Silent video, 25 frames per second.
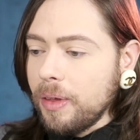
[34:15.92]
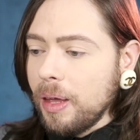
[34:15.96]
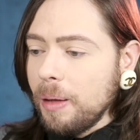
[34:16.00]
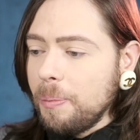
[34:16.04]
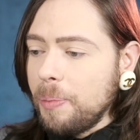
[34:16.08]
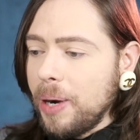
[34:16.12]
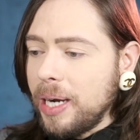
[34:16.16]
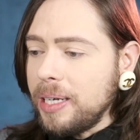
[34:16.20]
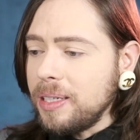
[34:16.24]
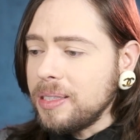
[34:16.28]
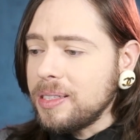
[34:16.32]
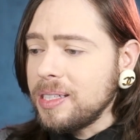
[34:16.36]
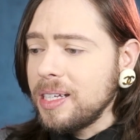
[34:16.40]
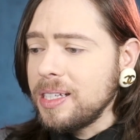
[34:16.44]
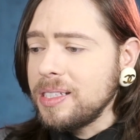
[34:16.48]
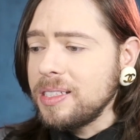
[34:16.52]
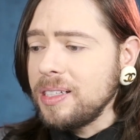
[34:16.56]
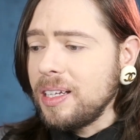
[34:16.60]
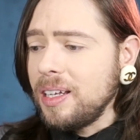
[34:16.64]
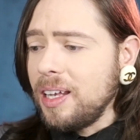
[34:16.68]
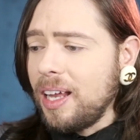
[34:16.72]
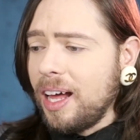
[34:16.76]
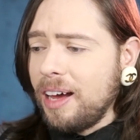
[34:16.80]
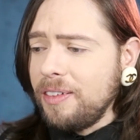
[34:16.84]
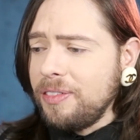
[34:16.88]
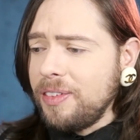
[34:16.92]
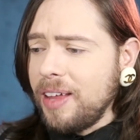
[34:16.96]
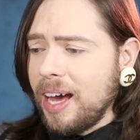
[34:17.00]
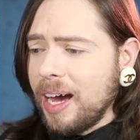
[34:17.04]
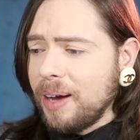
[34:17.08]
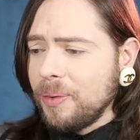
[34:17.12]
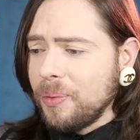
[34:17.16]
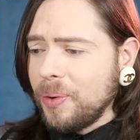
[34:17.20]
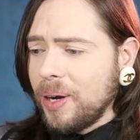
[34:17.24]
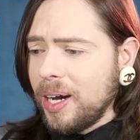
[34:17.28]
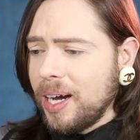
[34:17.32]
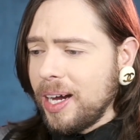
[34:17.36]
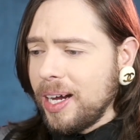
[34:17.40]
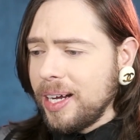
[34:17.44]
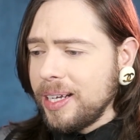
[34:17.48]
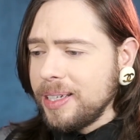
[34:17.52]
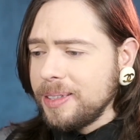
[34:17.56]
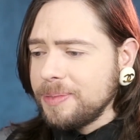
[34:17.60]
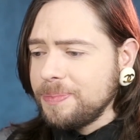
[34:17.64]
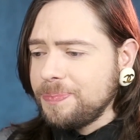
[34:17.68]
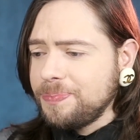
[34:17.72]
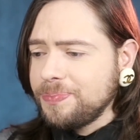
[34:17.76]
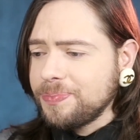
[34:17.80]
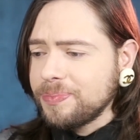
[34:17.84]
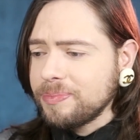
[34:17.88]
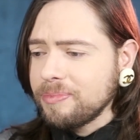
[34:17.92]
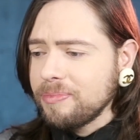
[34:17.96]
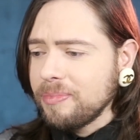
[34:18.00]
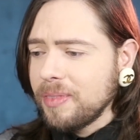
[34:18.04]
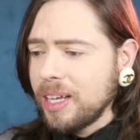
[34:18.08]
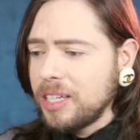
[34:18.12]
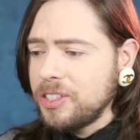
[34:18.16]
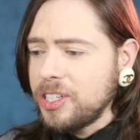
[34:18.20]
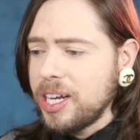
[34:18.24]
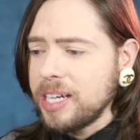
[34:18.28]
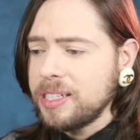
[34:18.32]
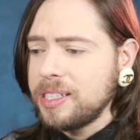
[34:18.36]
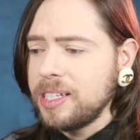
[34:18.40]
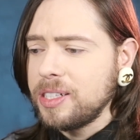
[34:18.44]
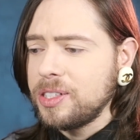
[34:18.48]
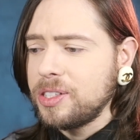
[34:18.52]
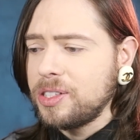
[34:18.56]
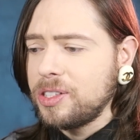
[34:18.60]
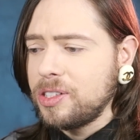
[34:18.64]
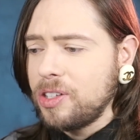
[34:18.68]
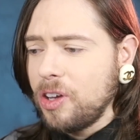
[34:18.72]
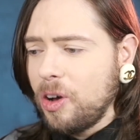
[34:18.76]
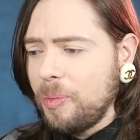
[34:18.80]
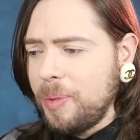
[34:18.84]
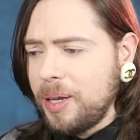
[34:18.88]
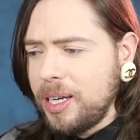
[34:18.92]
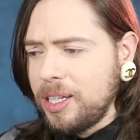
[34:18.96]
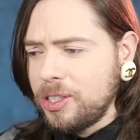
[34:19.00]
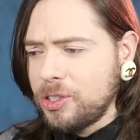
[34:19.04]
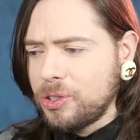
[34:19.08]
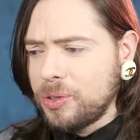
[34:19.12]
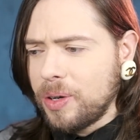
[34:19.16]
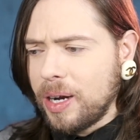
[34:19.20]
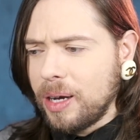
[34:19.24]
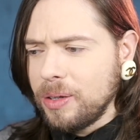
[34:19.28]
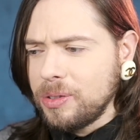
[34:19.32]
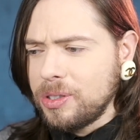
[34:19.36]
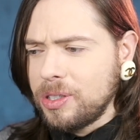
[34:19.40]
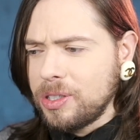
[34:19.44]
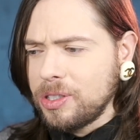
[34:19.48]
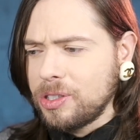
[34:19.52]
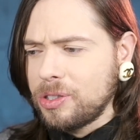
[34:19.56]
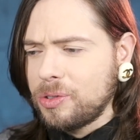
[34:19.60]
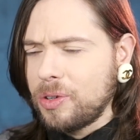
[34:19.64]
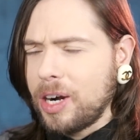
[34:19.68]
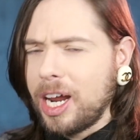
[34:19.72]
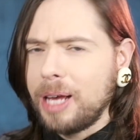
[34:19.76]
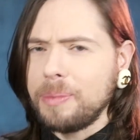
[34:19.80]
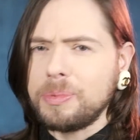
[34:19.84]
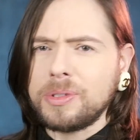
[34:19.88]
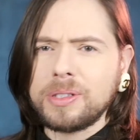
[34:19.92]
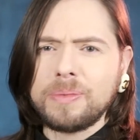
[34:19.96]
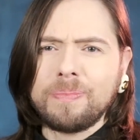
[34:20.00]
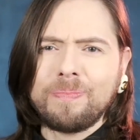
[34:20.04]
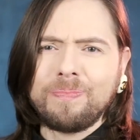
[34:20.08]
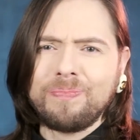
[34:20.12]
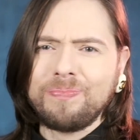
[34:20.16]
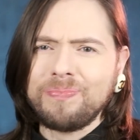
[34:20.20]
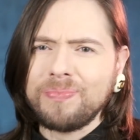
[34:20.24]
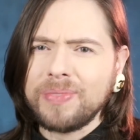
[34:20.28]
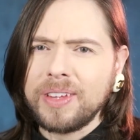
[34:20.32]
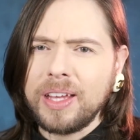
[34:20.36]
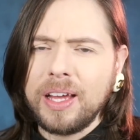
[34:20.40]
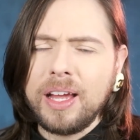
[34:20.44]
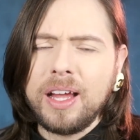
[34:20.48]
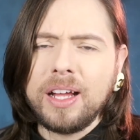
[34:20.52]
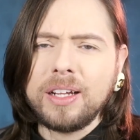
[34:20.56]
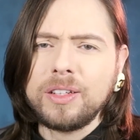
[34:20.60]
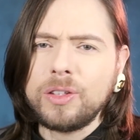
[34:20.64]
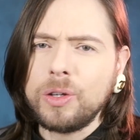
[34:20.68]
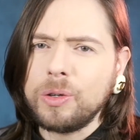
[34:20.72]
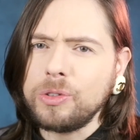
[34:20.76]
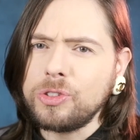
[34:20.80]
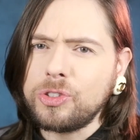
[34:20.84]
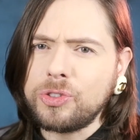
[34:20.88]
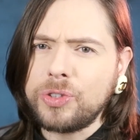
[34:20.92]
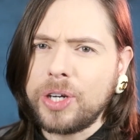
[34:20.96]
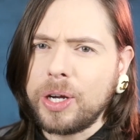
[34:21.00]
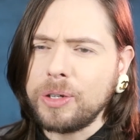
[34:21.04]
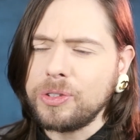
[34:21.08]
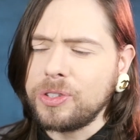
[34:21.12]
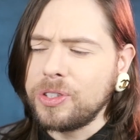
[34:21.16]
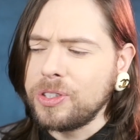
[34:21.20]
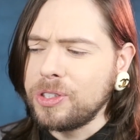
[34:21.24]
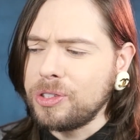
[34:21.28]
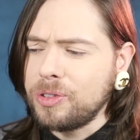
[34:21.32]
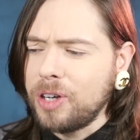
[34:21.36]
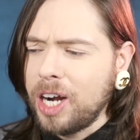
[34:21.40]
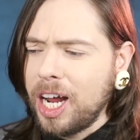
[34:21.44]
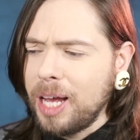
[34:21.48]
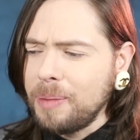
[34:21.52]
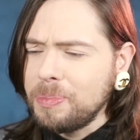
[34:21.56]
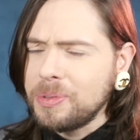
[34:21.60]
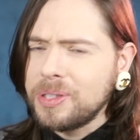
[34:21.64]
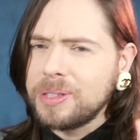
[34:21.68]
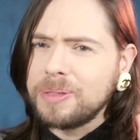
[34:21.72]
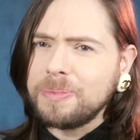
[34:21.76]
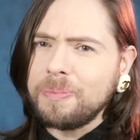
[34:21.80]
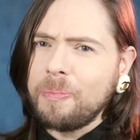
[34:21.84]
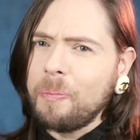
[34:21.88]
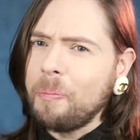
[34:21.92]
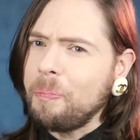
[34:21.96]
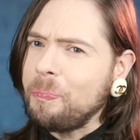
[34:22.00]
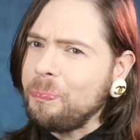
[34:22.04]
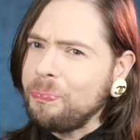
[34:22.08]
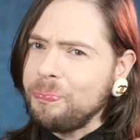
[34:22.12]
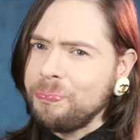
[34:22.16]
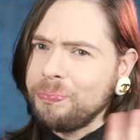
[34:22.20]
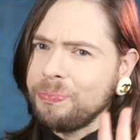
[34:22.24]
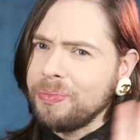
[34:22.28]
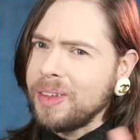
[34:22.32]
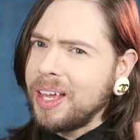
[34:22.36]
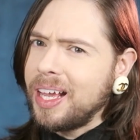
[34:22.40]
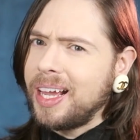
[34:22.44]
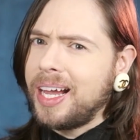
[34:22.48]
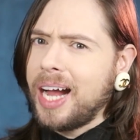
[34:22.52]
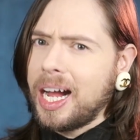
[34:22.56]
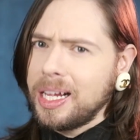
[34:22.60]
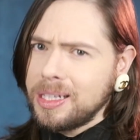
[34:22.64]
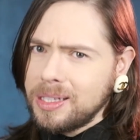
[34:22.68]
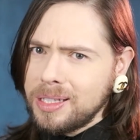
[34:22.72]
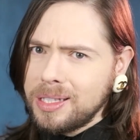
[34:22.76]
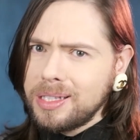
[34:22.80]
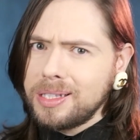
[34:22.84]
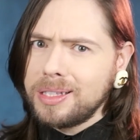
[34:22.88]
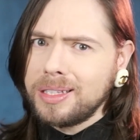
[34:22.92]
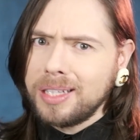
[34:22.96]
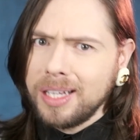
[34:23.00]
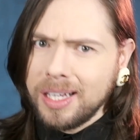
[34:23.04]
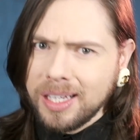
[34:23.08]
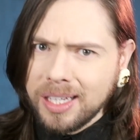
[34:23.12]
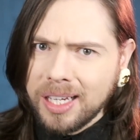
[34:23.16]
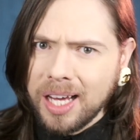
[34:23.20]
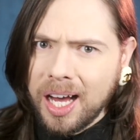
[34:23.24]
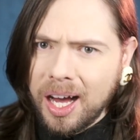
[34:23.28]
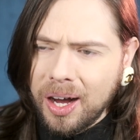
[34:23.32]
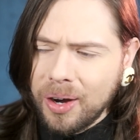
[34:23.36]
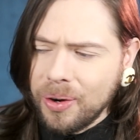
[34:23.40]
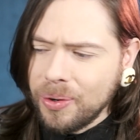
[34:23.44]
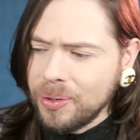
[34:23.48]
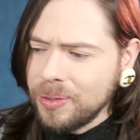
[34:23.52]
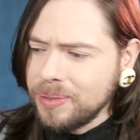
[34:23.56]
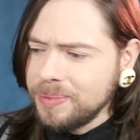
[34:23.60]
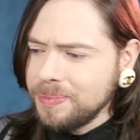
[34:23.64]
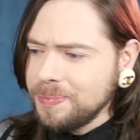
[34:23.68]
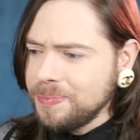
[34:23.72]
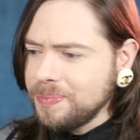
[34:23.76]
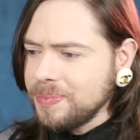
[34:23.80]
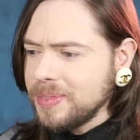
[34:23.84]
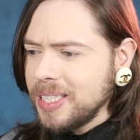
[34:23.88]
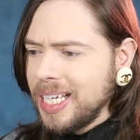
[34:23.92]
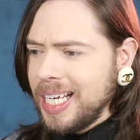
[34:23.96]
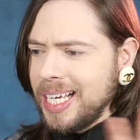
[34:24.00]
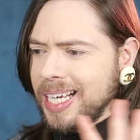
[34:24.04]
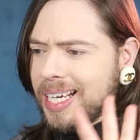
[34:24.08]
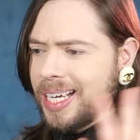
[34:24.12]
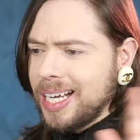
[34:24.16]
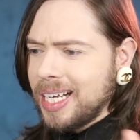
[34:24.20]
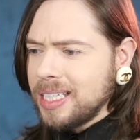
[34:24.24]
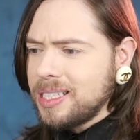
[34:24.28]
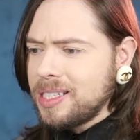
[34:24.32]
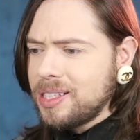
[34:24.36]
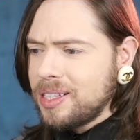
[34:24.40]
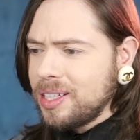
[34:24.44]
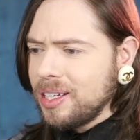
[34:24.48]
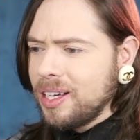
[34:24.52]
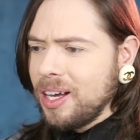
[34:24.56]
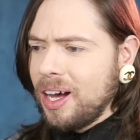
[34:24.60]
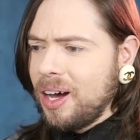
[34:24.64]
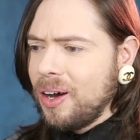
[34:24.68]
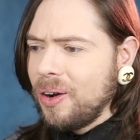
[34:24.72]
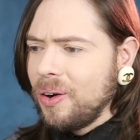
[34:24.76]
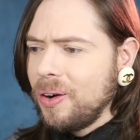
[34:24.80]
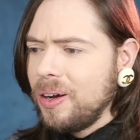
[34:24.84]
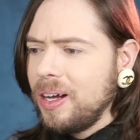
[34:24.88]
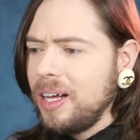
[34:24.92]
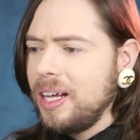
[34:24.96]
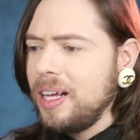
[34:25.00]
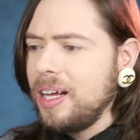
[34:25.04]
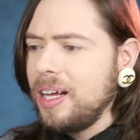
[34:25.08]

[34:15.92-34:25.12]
Brandon says, love that one. Jack says, so many trouser stripes. Those trouser stripes, gots to go. Gots to go.